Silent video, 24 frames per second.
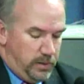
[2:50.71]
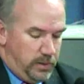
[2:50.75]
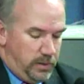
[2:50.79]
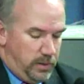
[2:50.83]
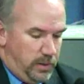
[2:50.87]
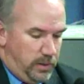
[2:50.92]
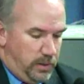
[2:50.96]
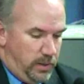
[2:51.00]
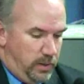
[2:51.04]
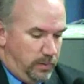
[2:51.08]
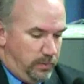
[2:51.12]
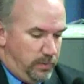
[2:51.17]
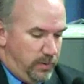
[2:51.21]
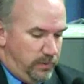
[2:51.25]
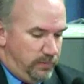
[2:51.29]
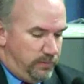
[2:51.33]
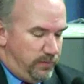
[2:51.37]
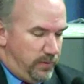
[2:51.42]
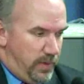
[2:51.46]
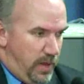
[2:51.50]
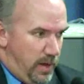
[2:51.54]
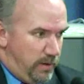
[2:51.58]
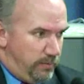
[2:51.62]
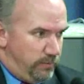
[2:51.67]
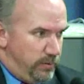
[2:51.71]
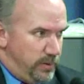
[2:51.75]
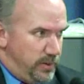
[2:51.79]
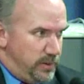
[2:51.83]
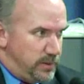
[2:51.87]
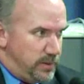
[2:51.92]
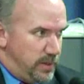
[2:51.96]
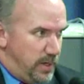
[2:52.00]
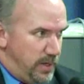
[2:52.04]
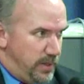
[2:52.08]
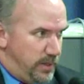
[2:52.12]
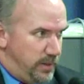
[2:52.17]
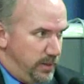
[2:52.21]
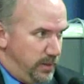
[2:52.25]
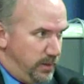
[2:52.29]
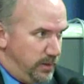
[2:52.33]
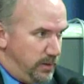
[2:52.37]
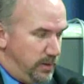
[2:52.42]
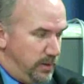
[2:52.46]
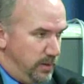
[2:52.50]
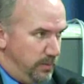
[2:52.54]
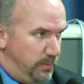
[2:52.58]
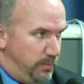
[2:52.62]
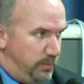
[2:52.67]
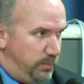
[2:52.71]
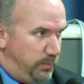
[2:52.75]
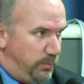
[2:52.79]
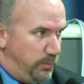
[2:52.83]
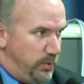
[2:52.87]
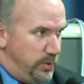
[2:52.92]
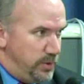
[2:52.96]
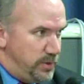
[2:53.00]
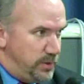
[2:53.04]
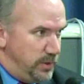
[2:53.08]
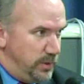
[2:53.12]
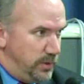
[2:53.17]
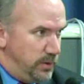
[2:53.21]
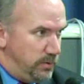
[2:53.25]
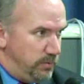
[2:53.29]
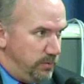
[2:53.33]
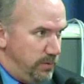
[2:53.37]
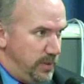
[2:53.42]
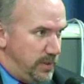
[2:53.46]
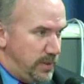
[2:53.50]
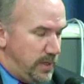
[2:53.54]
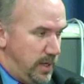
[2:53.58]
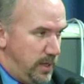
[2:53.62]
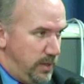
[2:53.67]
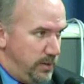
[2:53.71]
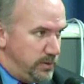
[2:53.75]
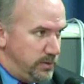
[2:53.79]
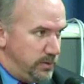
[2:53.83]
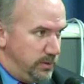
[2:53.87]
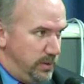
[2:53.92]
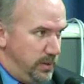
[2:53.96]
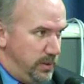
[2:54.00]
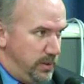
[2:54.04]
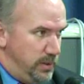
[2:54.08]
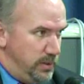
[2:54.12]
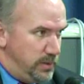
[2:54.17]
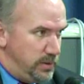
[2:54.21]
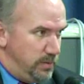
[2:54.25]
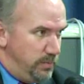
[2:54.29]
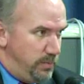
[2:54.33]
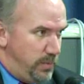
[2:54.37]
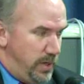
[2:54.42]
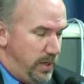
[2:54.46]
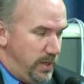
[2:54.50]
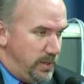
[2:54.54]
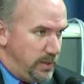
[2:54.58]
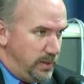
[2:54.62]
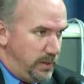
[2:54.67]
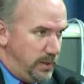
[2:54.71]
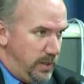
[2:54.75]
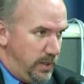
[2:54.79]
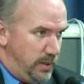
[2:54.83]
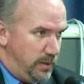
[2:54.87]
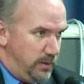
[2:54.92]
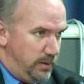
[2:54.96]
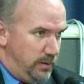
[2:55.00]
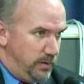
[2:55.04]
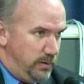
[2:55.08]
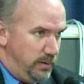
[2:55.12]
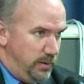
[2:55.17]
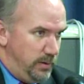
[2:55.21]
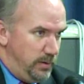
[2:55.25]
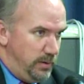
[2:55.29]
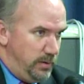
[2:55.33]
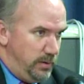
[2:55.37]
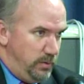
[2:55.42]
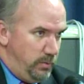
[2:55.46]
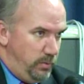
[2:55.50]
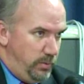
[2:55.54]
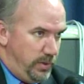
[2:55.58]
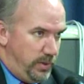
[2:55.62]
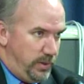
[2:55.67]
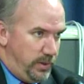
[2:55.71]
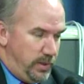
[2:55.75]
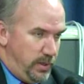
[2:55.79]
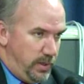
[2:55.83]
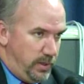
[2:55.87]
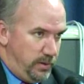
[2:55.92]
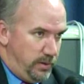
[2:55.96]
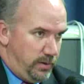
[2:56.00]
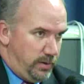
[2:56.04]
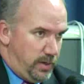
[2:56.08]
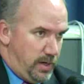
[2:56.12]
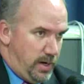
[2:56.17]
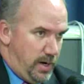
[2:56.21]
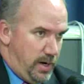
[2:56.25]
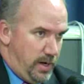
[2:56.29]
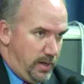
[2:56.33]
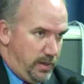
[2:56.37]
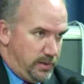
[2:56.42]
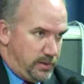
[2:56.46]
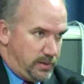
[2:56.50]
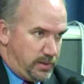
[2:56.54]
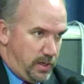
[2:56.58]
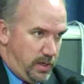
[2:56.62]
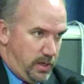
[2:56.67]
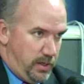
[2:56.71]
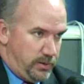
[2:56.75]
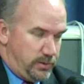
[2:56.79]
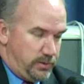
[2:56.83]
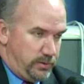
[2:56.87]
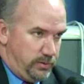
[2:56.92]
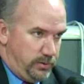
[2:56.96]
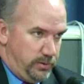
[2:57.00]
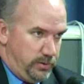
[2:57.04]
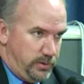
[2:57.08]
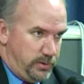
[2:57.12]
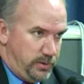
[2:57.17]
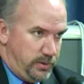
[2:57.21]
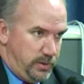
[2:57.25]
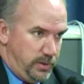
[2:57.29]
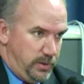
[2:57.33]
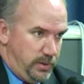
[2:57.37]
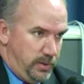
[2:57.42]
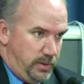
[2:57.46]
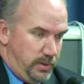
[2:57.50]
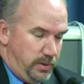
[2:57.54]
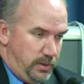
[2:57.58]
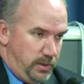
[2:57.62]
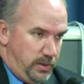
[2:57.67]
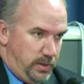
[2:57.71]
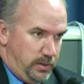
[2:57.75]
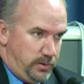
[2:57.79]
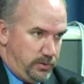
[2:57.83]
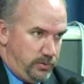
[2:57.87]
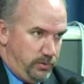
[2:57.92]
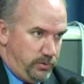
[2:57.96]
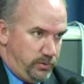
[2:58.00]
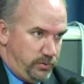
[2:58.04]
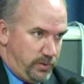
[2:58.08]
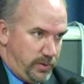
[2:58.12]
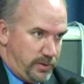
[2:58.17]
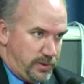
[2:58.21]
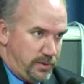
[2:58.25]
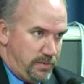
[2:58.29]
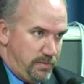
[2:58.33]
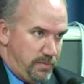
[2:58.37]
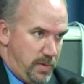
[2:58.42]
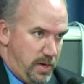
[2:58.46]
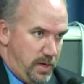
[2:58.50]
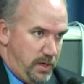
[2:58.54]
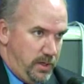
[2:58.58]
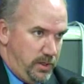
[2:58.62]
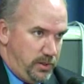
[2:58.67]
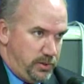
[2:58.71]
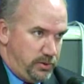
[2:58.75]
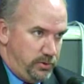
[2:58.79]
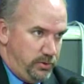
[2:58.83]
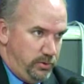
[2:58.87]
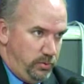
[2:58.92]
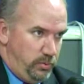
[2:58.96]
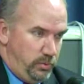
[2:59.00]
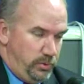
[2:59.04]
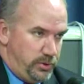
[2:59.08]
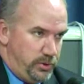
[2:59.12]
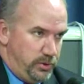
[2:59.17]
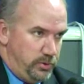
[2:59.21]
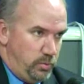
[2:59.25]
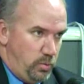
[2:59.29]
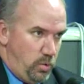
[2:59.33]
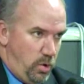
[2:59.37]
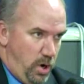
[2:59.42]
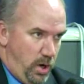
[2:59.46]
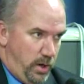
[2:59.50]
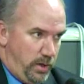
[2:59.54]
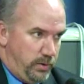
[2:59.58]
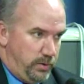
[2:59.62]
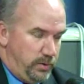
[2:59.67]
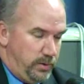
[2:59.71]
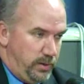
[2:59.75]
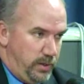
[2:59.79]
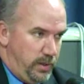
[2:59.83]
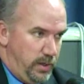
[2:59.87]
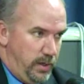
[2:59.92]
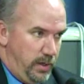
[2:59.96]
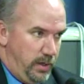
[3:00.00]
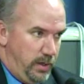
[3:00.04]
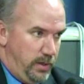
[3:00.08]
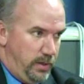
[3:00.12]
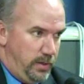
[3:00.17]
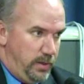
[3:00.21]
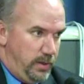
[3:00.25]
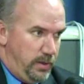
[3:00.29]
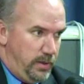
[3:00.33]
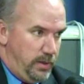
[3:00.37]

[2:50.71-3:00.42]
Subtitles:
And for that reason, I think the Precinct 3 councilor needs to band together with the other Hyannis councilors to address the main issue, which is water. And